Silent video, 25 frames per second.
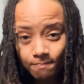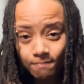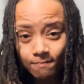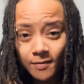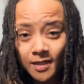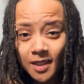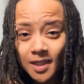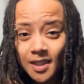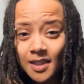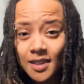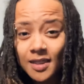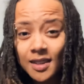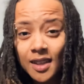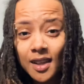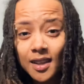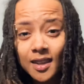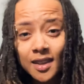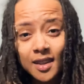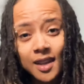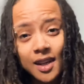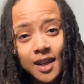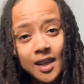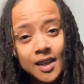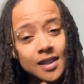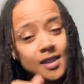there's nothing
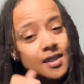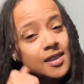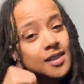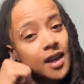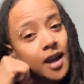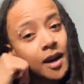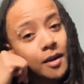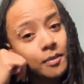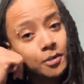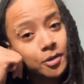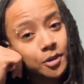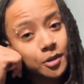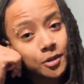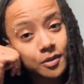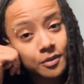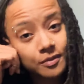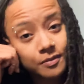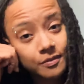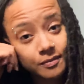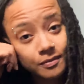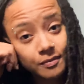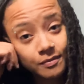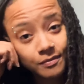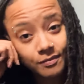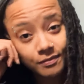that can stop you.
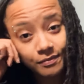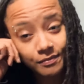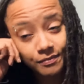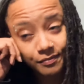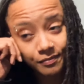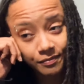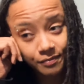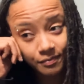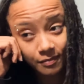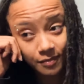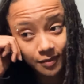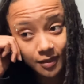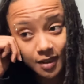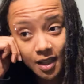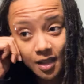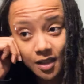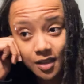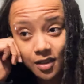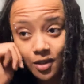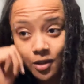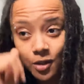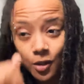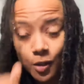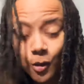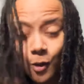And
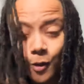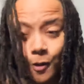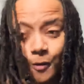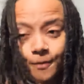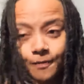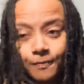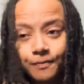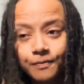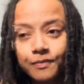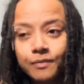so,